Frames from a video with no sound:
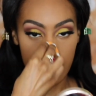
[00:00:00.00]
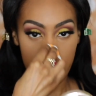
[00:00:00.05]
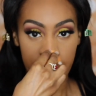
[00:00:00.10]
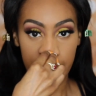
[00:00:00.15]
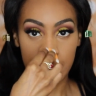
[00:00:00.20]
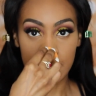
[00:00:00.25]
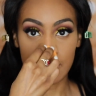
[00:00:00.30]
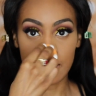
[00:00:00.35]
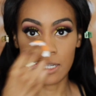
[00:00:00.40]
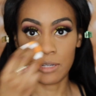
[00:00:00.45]

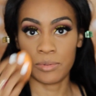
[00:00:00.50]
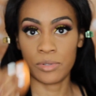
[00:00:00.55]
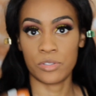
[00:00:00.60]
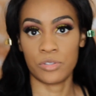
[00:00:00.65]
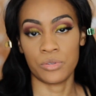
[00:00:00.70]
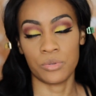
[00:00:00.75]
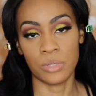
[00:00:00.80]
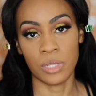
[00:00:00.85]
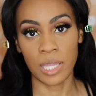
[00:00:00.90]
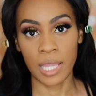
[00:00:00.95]
Like, is it gonna be
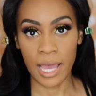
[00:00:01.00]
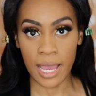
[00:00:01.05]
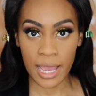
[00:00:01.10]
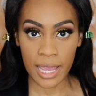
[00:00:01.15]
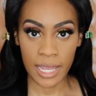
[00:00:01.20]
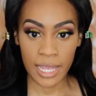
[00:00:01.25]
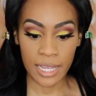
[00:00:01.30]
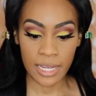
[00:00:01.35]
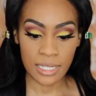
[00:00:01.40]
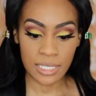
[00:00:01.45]
too
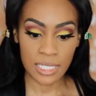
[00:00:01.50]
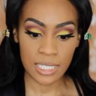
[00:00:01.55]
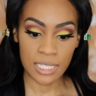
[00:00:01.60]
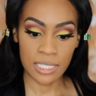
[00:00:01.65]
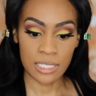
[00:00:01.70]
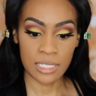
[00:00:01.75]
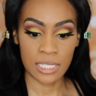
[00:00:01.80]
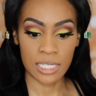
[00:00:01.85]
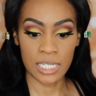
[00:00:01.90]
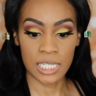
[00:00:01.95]
light?
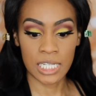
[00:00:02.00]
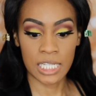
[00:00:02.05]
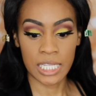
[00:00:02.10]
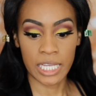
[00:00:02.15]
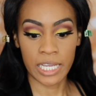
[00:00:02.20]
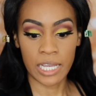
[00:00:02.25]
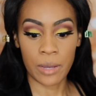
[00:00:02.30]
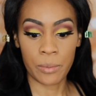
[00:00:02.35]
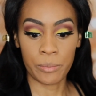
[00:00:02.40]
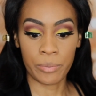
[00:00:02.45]
Is it gonna,
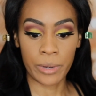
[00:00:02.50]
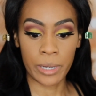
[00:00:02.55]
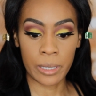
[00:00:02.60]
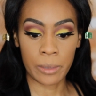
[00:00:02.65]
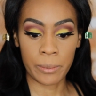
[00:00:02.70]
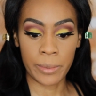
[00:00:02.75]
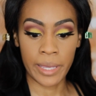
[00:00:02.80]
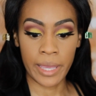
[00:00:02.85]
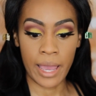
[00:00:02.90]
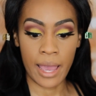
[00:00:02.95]
like,
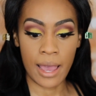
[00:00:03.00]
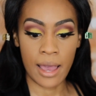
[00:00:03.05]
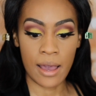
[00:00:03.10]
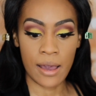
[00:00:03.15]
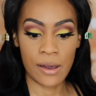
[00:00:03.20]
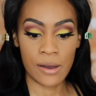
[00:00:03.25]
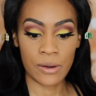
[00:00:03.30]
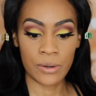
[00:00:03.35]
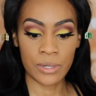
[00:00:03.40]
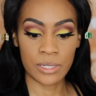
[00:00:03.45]
break me
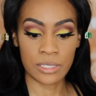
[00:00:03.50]
out?